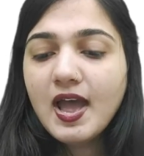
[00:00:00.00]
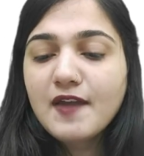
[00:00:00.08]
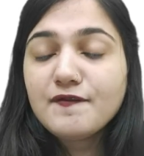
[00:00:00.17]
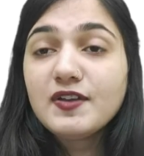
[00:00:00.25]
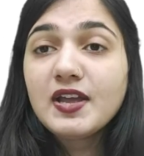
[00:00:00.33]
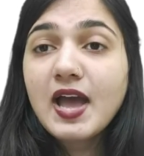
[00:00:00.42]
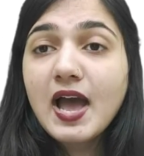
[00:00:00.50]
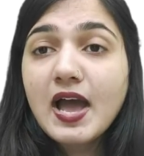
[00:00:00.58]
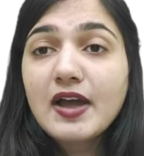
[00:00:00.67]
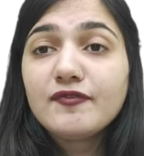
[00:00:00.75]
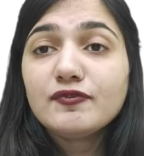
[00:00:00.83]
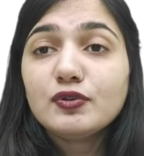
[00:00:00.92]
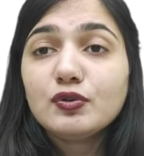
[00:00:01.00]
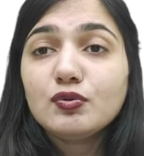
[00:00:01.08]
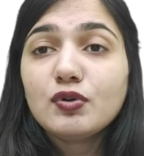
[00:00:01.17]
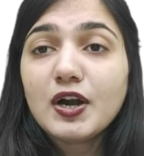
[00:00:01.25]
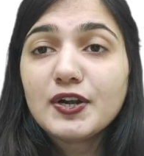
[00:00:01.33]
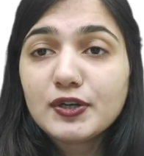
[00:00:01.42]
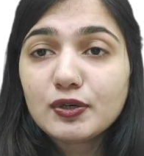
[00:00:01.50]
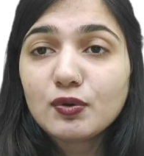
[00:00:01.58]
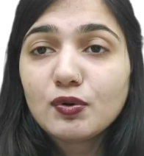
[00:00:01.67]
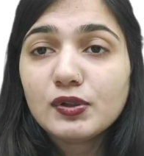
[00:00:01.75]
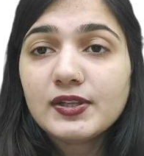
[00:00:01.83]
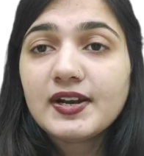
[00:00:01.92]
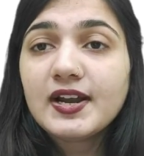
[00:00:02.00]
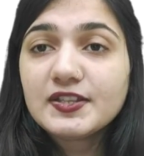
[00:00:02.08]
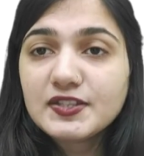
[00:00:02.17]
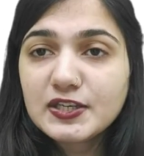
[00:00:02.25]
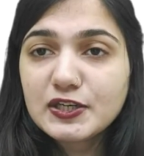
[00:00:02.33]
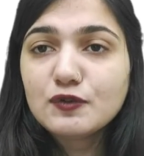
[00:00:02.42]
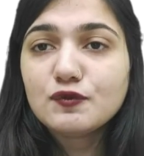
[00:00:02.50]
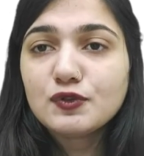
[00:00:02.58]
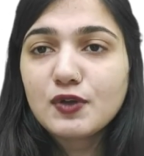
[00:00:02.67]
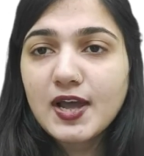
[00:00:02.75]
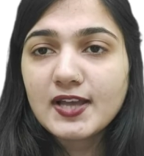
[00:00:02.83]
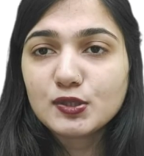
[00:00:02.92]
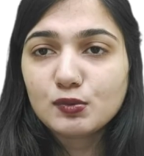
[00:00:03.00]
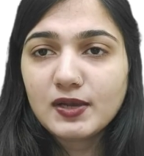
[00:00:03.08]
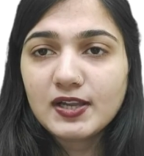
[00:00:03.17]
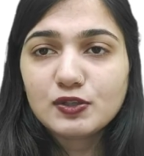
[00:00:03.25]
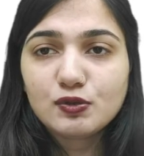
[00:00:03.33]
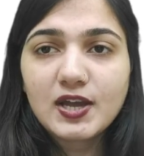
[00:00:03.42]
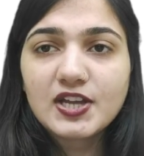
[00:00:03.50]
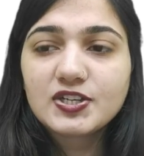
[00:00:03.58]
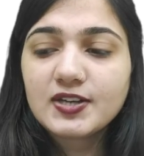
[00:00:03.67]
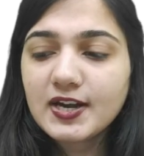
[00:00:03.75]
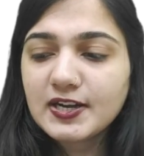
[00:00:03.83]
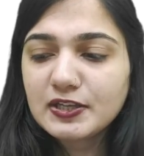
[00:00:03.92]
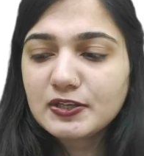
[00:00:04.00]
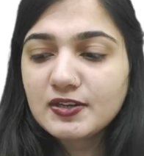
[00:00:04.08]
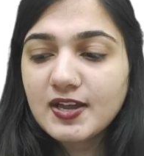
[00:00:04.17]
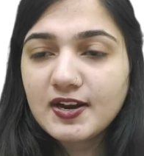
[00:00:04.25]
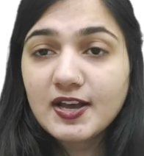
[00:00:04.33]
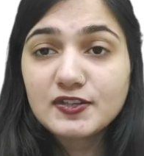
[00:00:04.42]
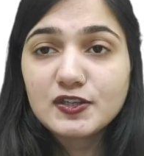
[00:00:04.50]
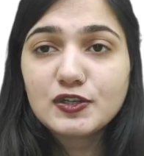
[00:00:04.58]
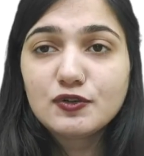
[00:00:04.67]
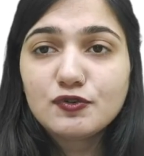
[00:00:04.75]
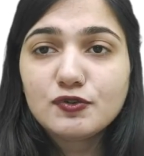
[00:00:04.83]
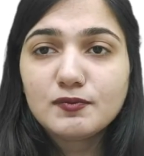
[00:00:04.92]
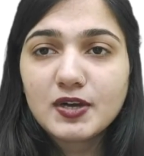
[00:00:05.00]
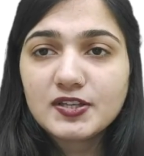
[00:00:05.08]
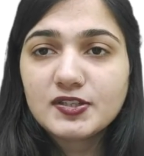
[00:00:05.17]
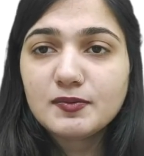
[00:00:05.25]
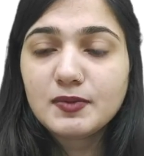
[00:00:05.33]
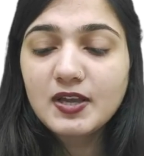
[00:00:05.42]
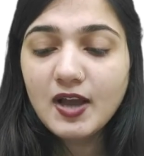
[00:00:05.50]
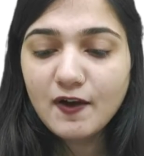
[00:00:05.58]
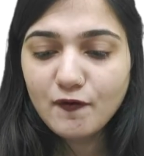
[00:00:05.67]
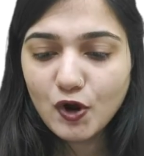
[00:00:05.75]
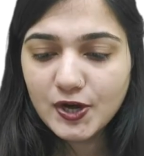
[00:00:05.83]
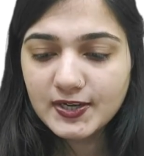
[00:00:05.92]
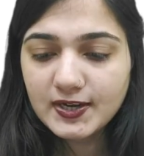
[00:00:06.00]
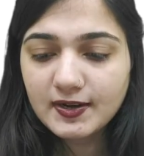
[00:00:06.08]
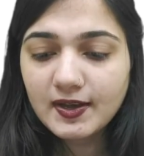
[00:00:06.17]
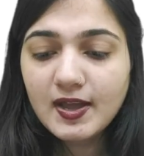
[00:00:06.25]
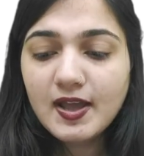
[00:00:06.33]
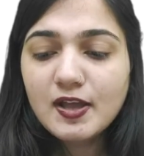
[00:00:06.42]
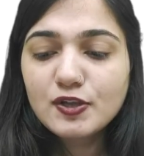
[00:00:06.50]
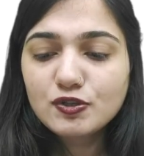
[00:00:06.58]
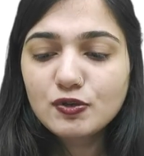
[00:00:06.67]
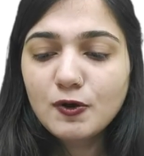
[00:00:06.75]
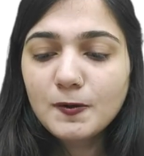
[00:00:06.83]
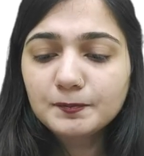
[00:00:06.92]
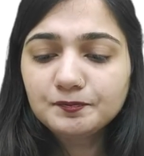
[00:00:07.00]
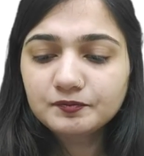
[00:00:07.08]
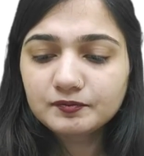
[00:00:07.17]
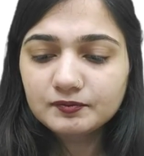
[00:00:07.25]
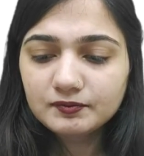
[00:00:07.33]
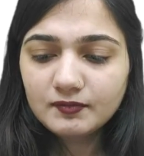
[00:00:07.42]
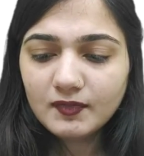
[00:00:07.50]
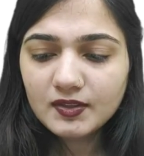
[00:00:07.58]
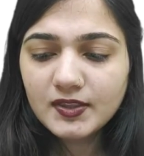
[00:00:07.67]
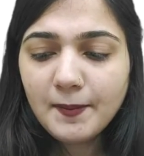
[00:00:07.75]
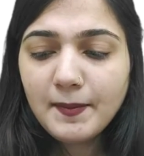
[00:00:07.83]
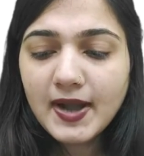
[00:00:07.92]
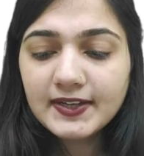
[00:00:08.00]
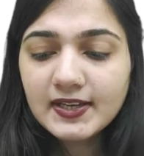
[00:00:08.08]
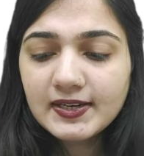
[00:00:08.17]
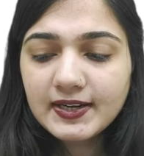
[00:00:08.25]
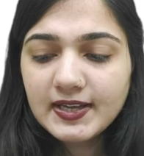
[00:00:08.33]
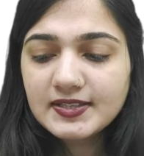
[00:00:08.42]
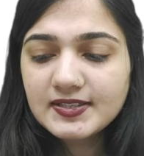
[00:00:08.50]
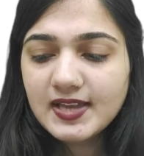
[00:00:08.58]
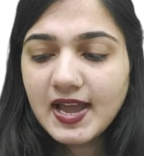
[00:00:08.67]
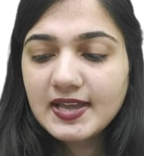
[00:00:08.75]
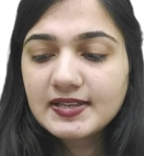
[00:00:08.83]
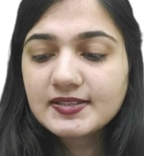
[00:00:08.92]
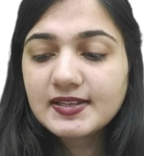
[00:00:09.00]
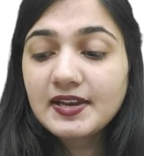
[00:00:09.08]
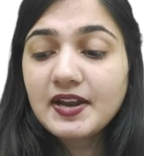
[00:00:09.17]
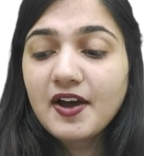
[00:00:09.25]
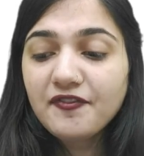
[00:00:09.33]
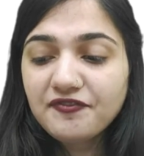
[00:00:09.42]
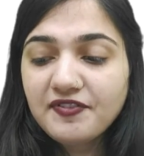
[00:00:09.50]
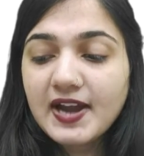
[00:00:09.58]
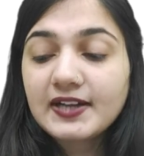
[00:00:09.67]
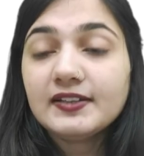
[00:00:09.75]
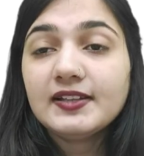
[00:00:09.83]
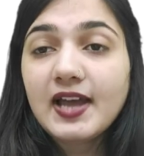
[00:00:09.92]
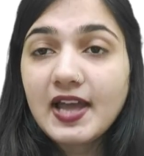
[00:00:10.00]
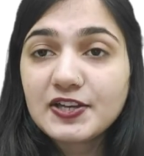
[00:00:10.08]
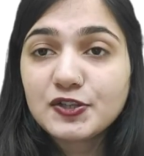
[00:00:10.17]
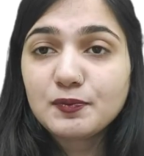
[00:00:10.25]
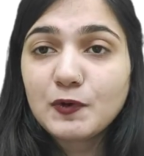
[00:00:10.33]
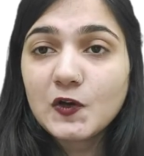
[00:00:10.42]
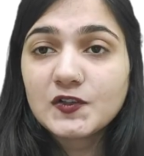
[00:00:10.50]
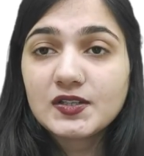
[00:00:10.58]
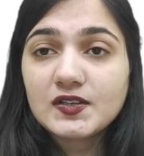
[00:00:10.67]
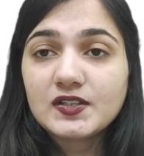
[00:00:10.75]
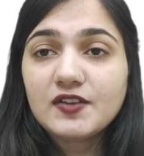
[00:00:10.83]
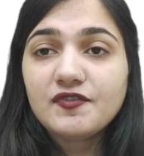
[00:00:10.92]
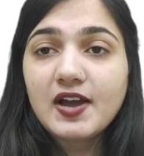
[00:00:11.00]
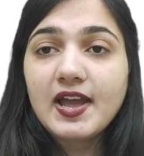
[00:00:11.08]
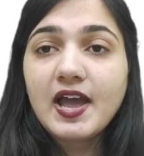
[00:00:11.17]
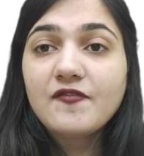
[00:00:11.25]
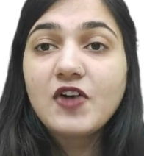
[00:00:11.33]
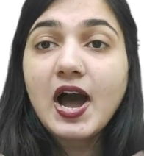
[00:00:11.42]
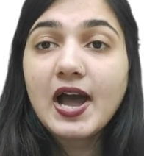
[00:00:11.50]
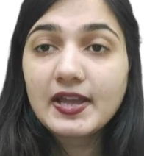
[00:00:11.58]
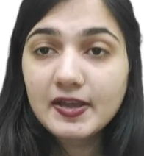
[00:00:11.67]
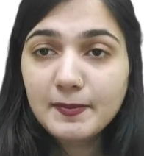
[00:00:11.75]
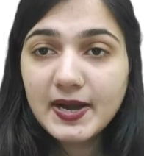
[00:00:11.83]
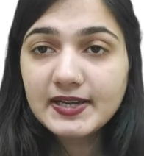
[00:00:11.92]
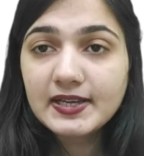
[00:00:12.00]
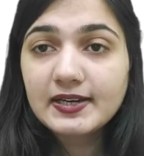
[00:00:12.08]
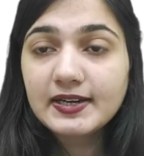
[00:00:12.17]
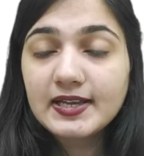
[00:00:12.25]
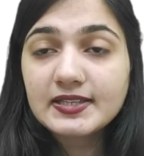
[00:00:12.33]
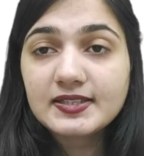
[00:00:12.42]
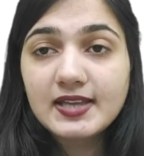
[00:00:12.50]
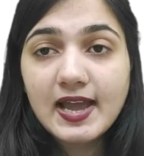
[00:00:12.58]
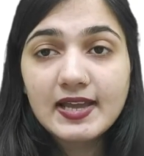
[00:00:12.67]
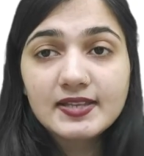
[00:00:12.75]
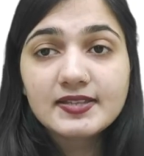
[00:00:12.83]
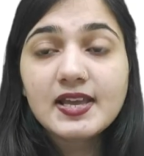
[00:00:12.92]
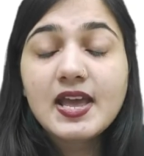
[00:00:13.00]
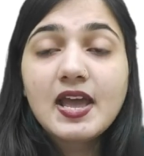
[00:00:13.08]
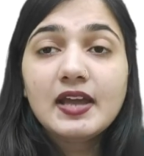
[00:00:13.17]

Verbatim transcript: and we have to control the residues as well so etch ready residues must be avoided so the metal grain size can affect the etch process. If I have higher metal grain size,